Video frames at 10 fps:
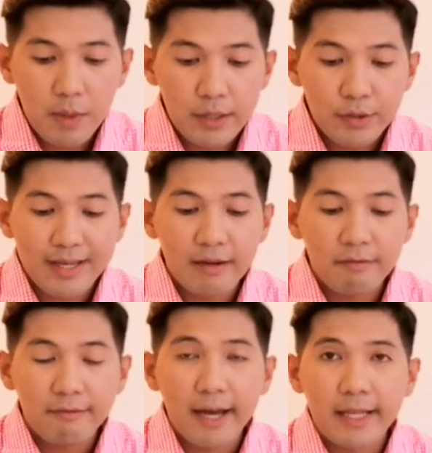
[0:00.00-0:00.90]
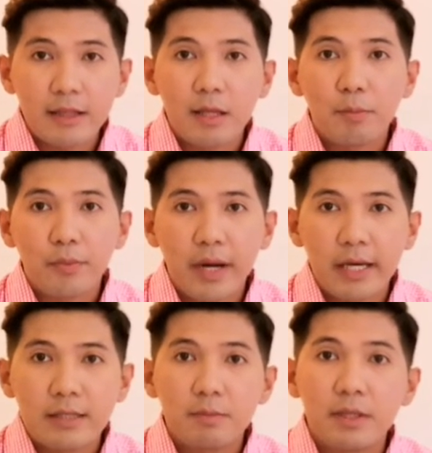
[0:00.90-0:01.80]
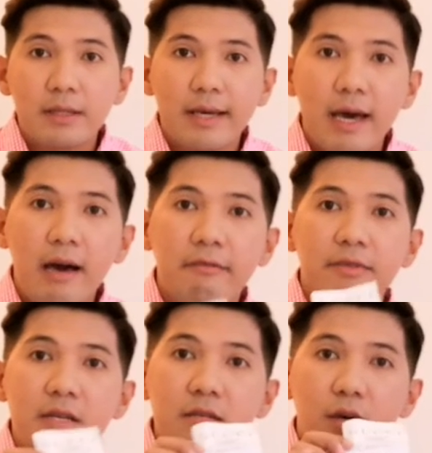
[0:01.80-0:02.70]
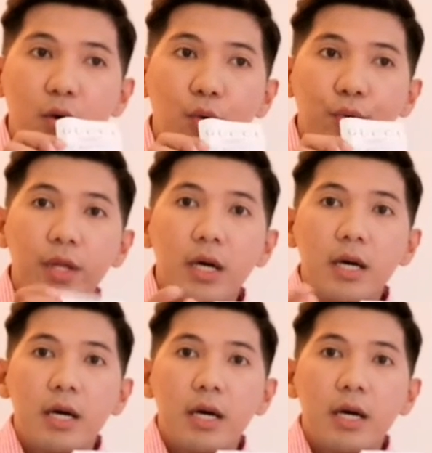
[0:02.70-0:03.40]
but you can find the price. But they have this code